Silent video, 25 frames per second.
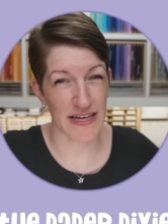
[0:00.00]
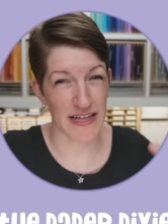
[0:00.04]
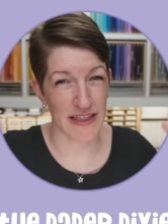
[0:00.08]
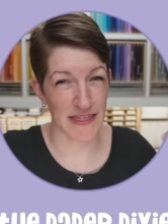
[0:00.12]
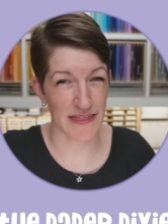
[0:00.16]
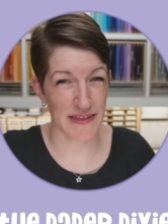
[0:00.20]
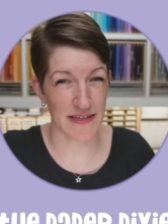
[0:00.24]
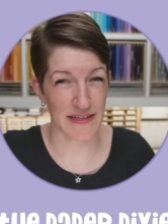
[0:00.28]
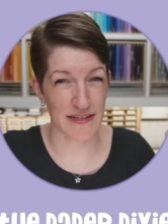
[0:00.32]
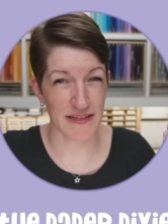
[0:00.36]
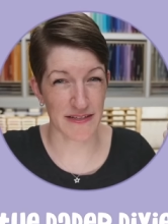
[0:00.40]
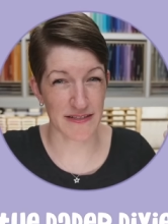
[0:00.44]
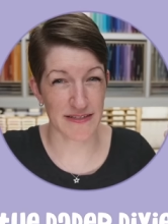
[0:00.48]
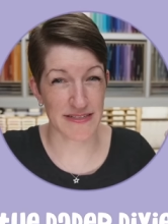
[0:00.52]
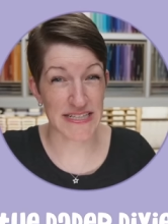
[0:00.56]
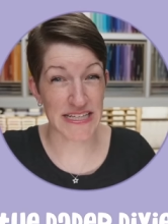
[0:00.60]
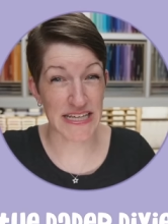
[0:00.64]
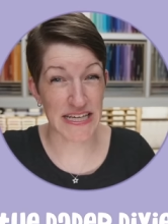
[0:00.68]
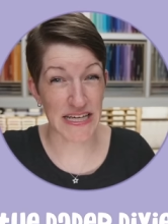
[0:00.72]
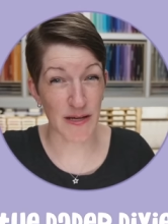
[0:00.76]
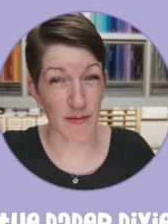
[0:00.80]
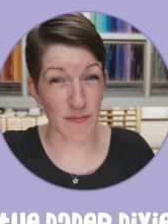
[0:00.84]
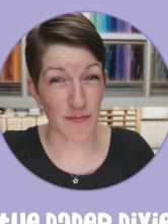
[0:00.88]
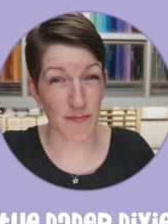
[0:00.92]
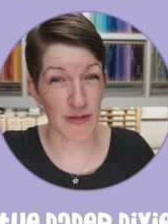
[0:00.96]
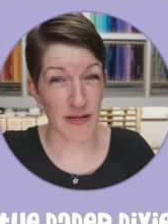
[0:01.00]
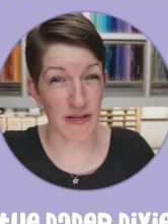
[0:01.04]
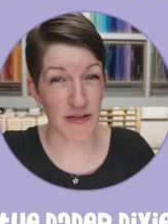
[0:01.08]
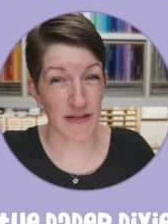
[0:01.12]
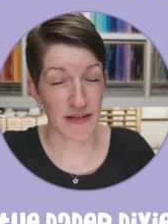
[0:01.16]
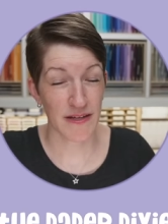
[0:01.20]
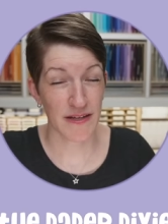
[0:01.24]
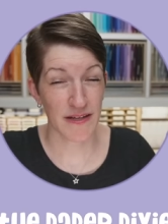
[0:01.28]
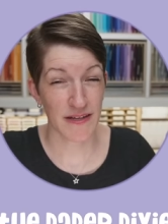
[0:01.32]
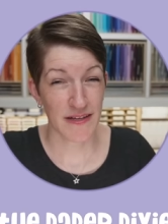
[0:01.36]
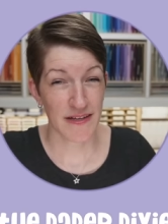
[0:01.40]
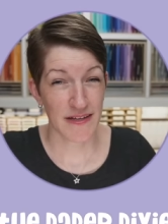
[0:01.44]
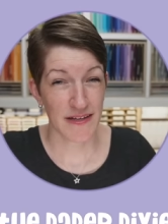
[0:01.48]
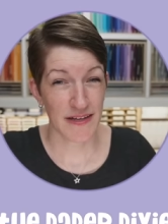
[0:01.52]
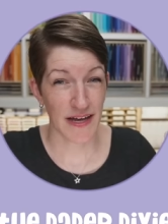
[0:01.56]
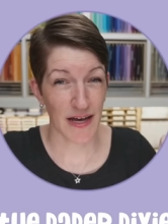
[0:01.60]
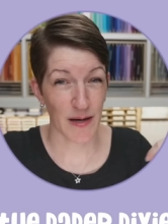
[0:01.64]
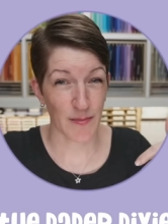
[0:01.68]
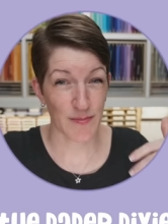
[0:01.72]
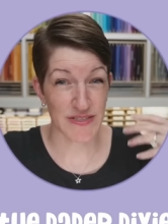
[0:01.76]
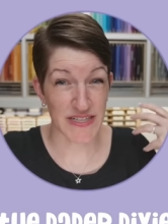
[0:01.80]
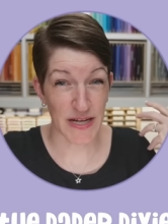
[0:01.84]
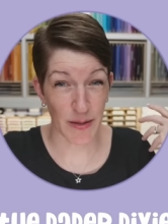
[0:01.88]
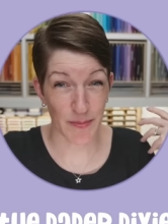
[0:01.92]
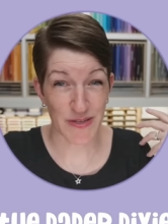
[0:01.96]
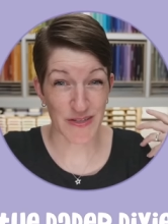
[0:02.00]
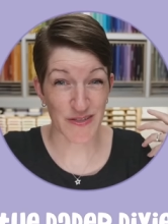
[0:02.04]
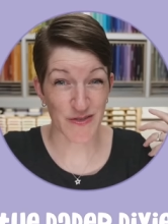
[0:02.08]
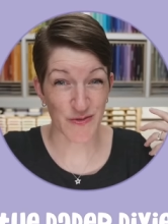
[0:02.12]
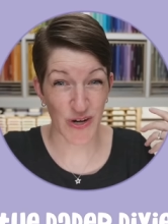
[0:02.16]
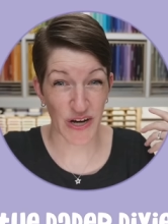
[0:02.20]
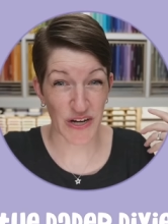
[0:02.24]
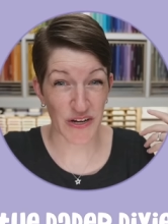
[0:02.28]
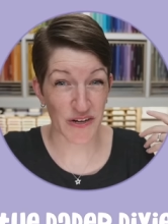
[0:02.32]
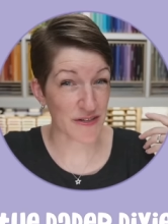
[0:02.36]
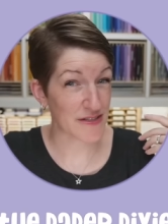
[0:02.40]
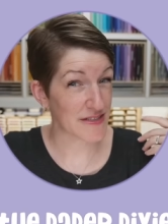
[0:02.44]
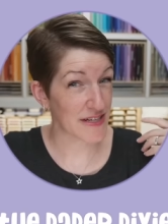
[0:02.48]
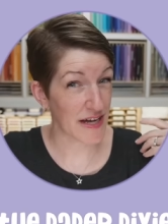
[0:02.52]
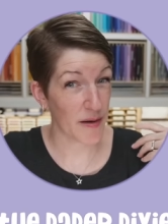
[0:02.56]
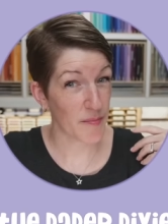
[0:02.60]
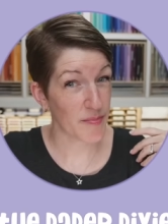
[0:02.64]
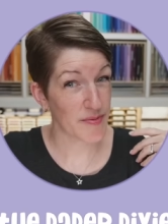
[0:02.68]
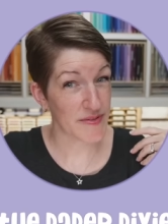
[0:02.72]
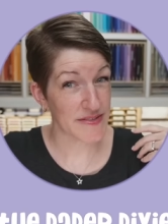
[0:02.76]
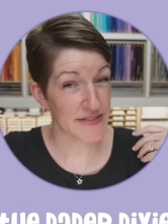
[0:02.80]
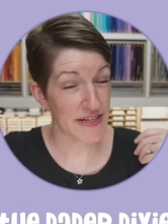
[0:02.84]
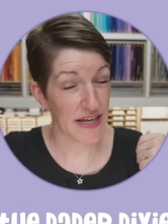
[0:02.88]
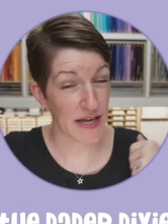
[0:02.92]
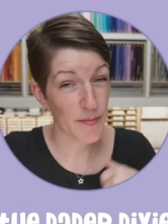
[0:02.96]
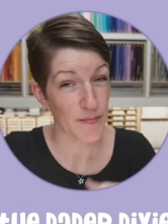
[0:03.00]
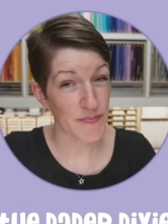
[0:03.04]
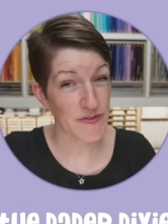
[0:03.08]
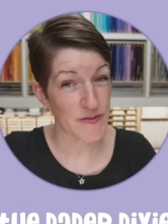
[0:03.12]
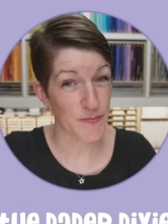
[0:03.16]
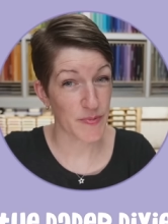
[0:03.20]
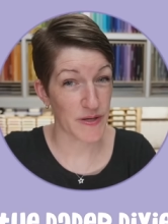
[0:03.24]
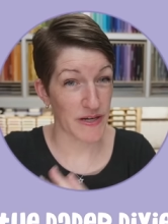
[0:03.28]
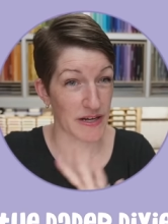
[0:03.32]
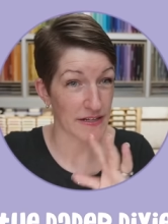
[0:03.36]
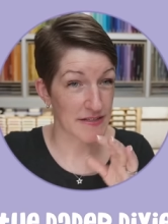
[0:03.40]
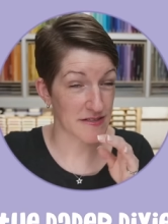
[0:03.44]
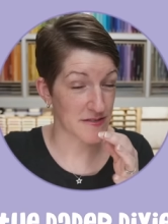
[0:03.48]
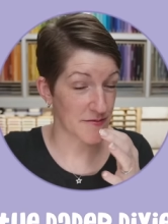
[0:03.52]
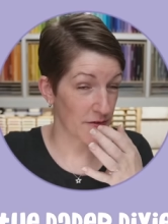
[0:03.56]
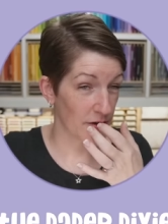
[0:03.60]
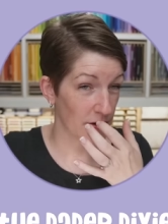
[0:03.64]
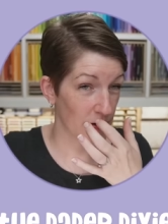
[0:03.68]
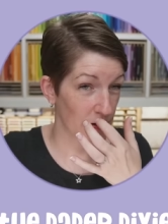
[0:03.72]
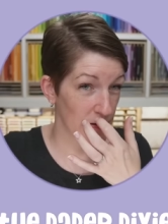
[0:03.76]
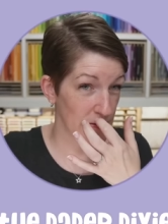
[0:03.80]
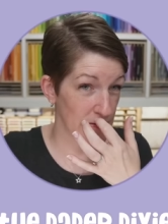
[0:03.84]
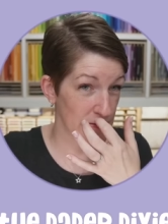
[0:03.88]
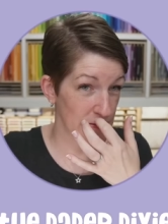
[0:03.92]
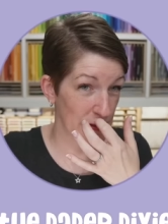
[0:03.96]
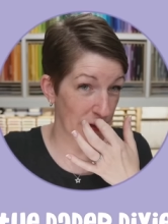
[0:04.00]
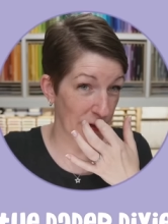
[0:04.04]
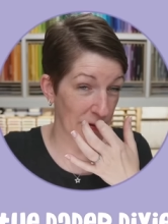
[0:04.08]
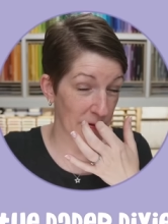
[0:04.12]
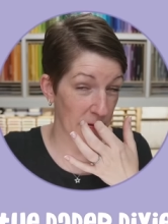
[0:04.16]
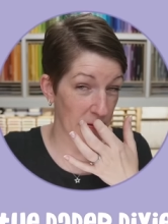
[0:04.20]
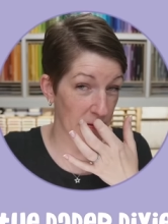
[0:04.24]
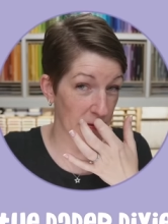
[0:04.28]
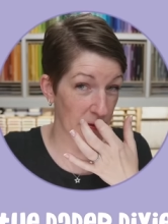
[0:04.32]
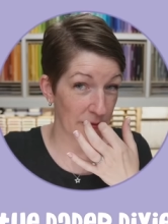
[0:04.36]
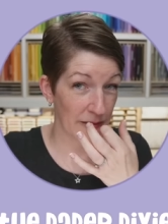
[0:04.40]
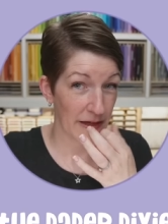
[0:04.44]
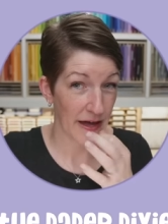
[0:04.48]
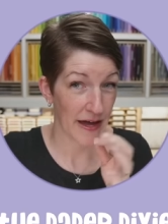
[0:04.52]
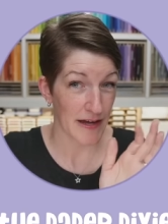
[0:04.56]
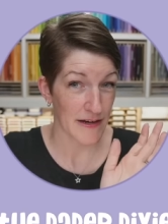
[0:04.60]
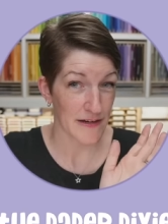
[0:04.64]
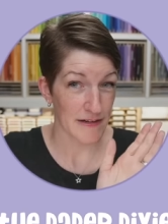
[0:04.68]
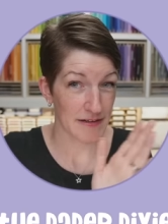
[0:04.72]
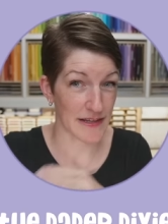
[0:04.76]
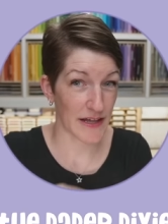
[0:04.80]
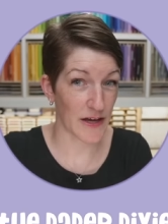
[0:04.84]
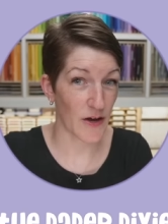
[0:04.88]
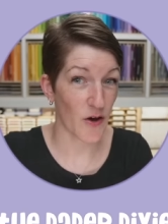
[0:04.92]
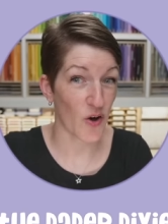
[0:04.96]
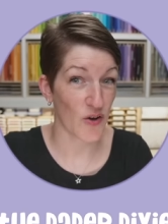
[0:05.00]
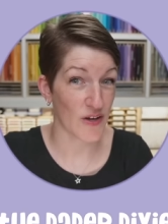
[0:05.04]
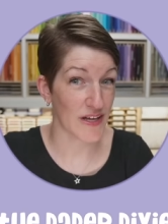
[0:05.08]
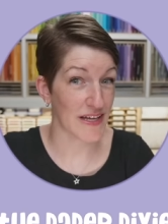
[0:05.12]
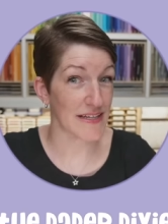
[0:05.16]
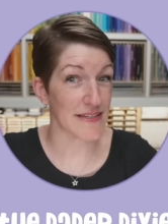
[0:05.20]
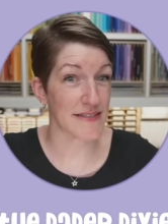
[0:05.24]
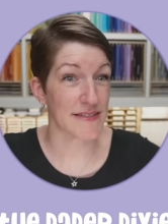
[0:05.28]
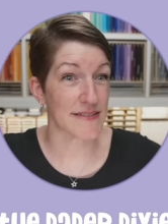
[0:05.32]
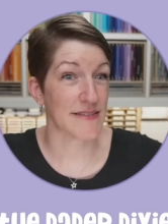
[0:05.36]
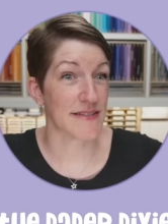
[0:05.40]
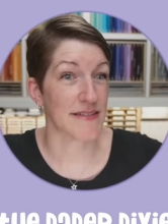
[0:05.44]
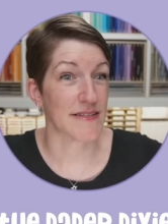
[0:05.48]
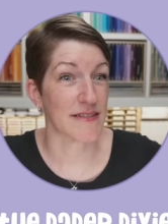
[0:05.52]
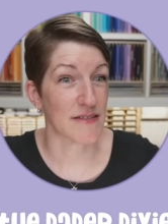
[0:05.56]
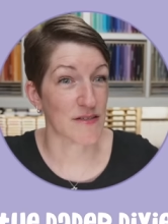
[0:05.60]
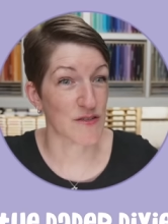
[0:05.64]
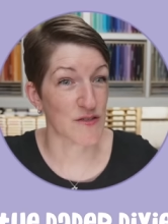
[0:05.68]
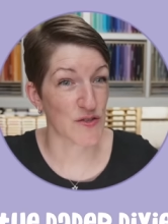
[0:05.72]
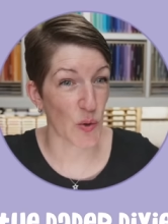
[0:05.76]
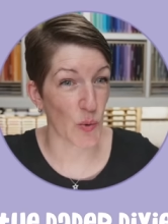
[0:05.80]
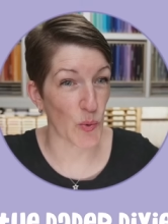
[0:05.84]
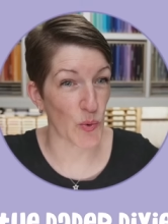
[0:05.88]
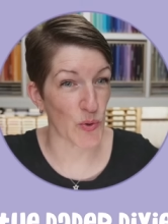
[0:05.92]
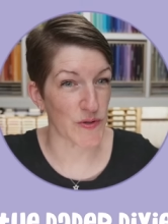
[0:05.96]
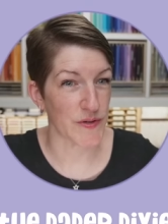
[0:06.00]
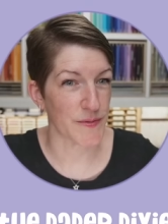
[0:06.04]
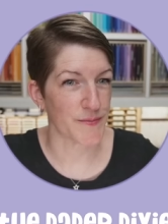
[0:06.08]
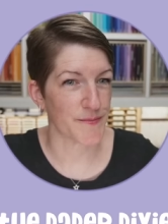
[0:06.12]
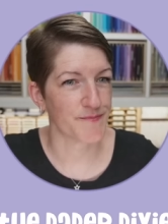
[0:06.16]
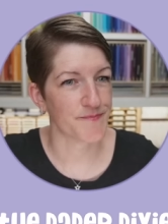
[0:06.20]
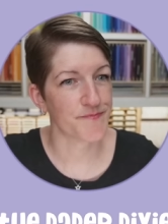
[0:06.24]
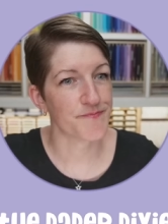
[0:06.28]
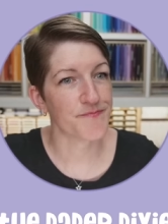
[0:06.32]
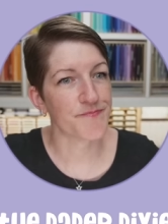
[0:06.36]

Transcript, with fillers: like the team um, demonstrator type stamps, but as far as other than that, they all get sold.